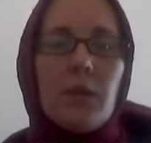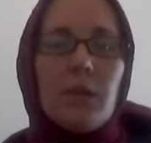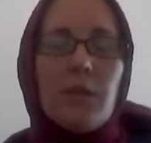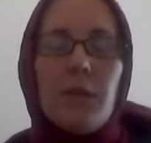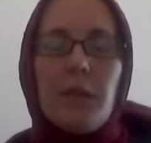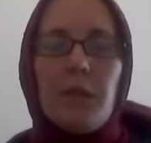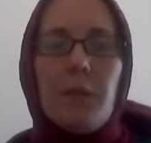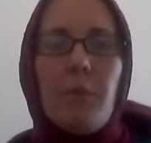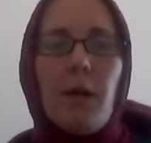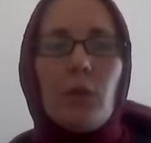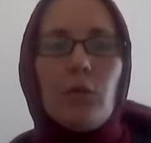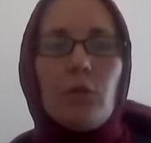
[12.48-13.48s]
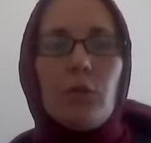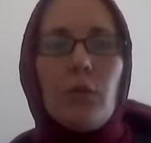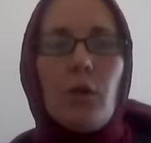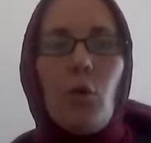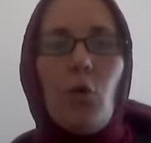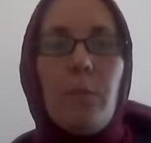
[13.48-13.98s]
thinking about
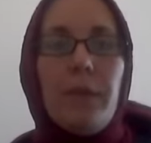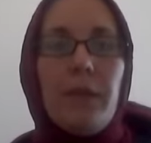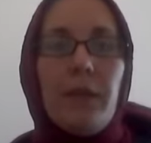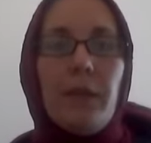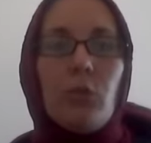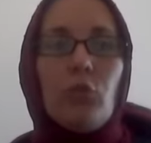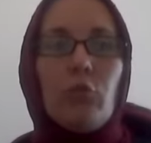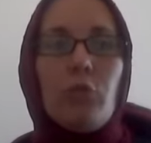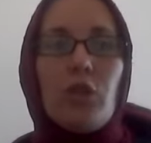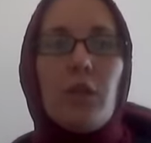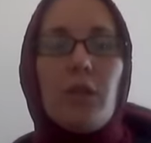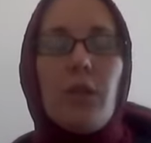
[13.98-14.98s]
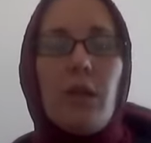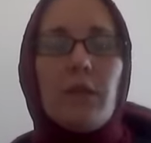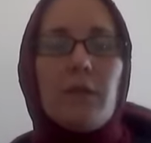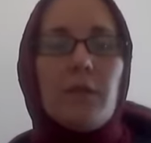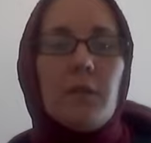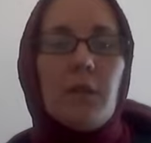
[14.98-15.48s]
opening a YouTube channel and